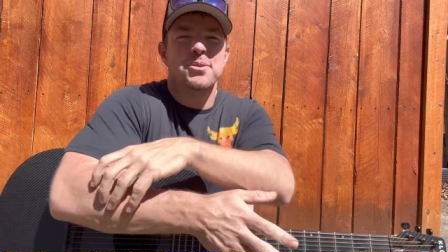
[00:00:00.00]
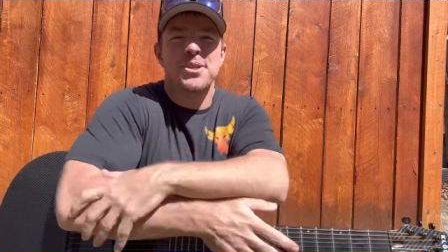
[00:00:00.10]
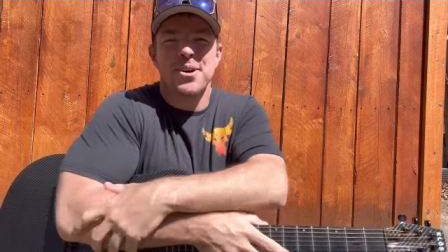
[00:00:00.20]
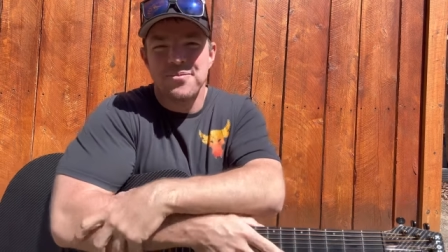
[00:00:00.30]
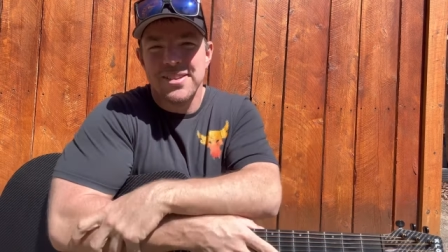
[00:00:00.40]

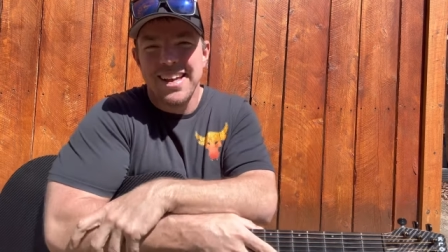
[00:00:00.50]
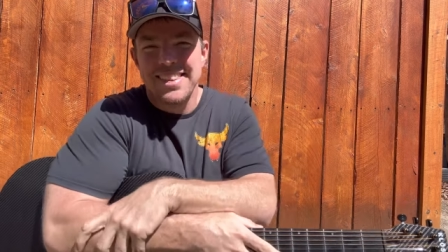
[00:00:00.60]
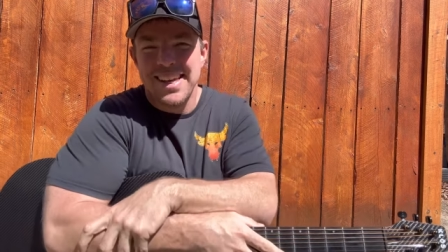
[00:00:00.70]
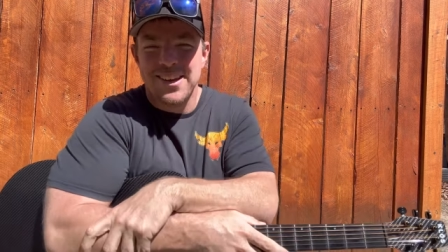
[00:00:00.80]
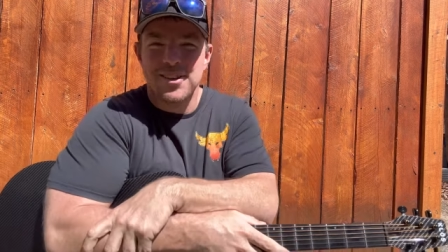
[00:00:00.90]
So
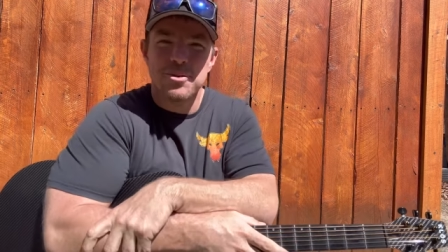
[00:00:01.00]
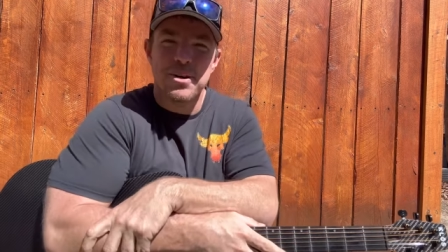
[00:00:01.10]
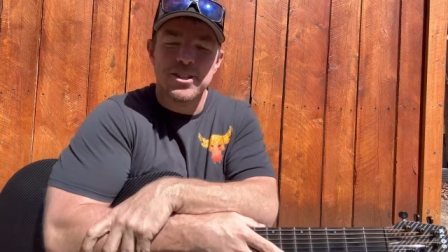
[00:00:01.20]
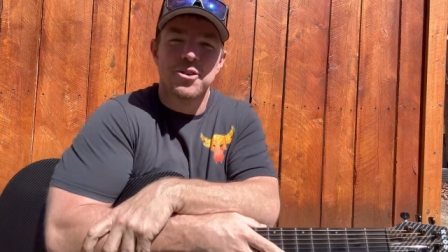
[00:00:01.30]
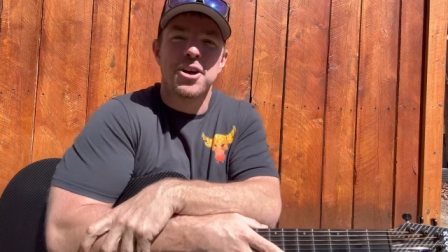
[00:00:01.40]
thank y'all so
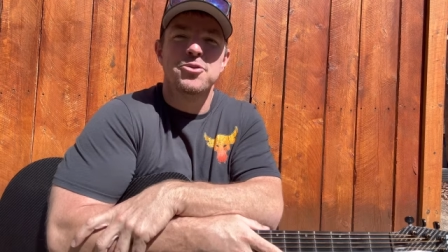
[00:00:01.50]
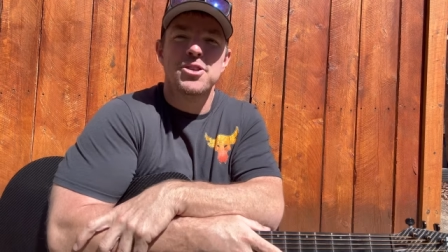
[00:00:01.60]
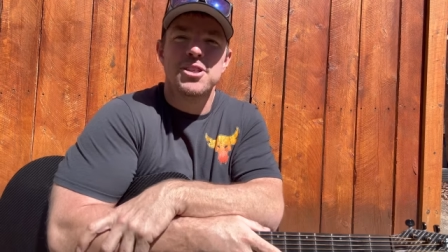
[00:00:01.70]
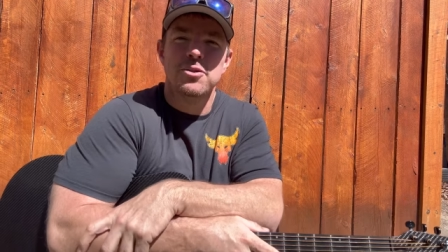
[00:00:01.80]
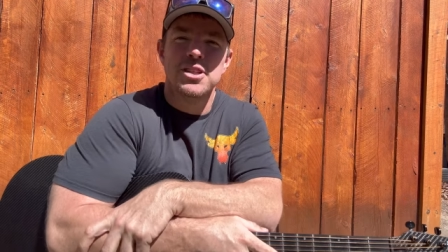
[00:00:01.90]
much. Go to
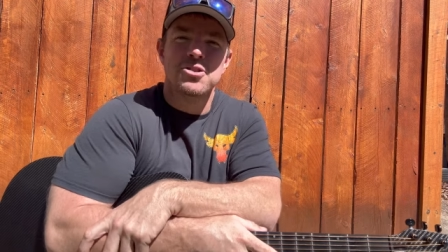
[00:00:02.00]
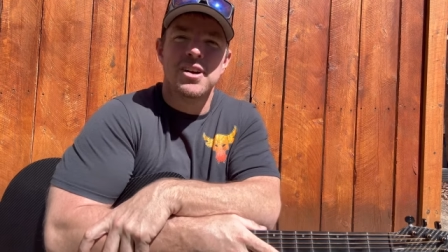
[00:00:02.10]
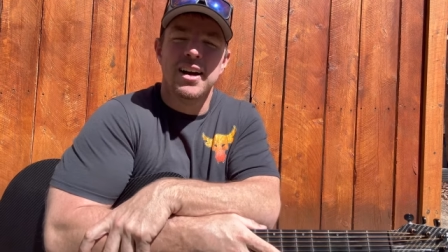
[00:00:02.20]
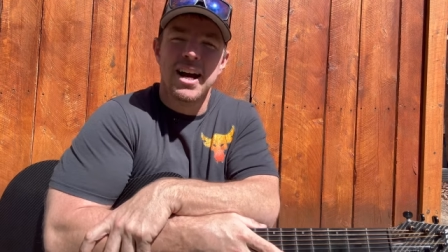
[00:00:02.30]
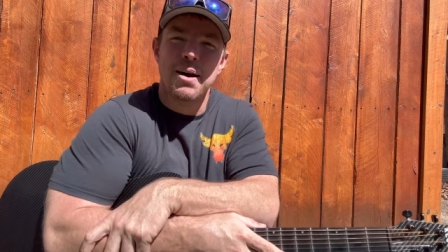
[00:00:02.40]

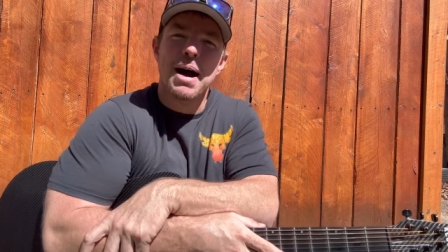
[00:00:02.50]
countrysongteacher.com.